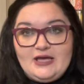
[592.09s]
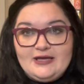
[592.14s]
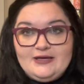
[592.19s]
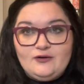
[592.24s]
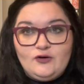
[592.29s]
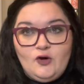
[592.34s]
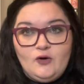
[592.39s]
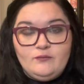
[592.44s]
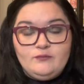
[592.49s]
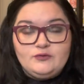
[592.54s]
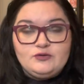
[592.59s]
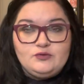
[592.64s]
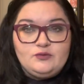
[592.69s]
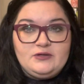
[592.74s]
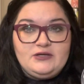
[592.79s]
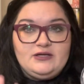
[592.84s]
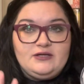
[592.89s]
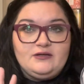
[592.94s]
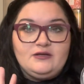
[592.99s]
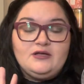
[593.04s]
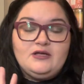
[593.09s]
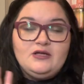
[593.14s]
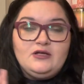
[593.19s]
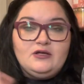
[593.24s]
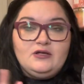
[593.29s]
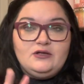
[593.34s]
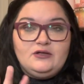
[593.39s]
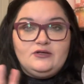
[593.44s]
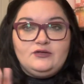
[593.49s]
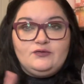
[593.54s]
I get home between
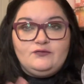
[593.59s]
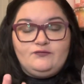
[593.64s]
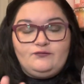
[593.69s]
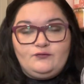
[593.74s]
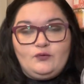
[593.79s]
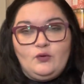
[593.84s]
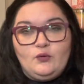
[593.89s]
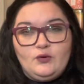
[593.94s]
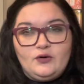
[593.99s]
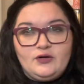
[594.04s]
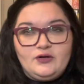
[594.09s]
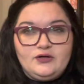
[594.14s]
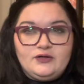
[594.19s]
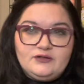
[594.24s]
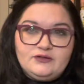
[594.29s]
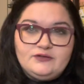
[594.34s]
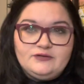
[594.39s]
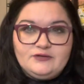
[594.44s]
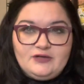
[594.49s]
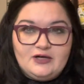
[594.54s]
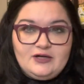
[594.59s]
four